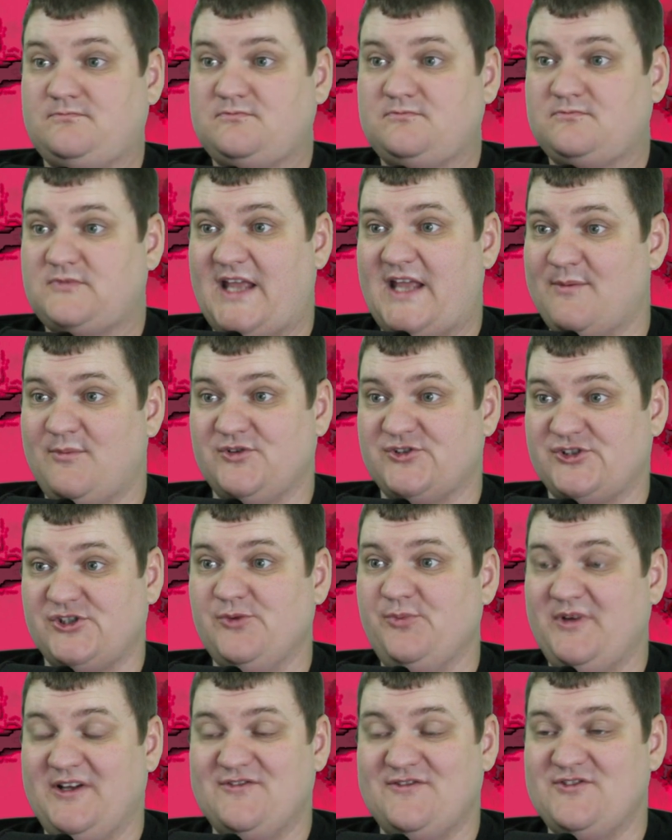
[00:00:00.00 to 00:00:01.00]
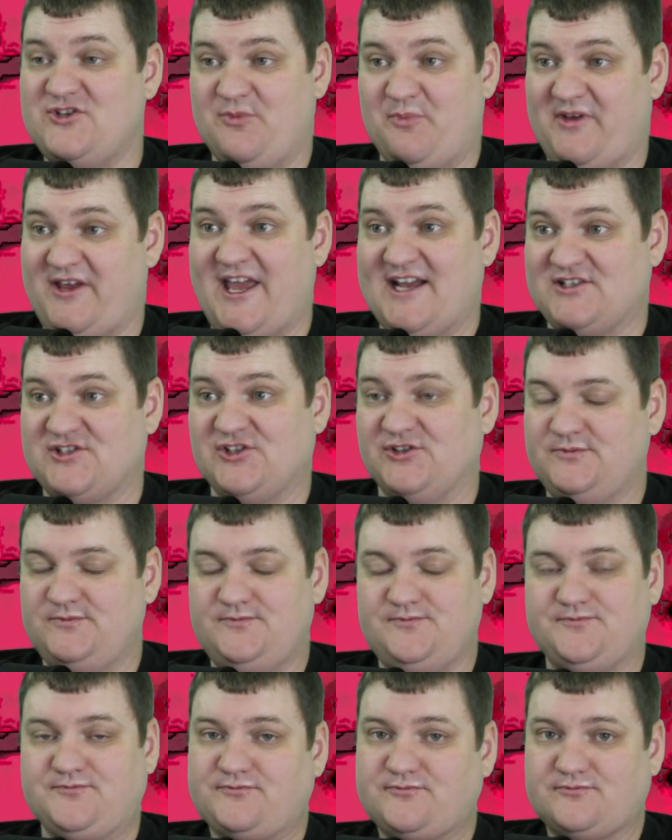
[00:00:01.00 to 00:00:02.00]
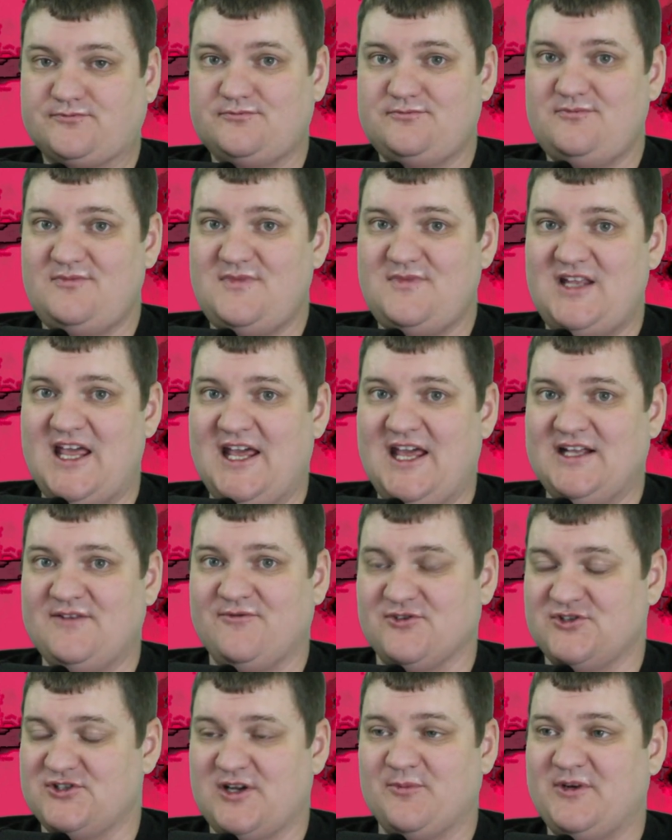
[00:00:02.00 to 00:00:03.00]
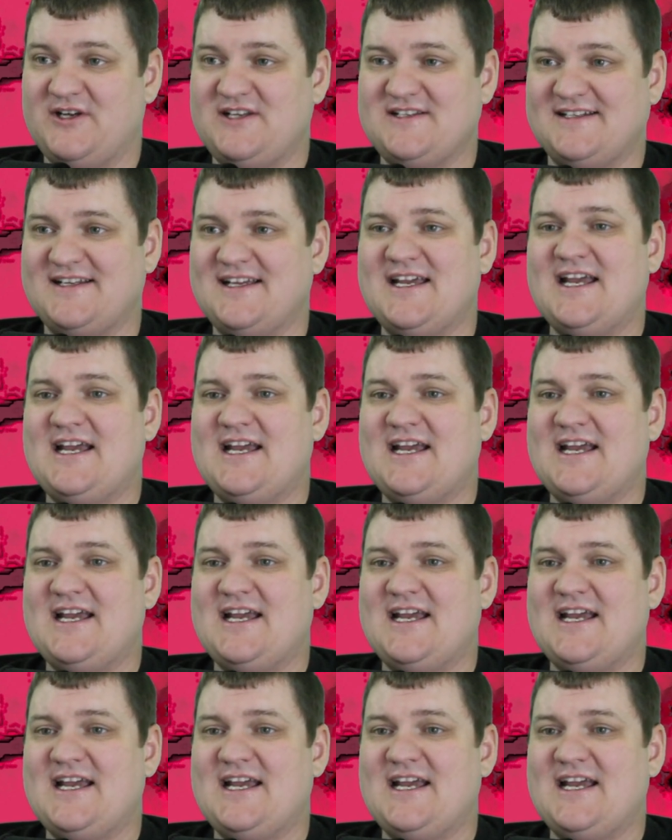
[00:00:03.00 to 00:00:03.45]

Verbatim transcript: Campbell's Soup gives you cancer. And for some reason,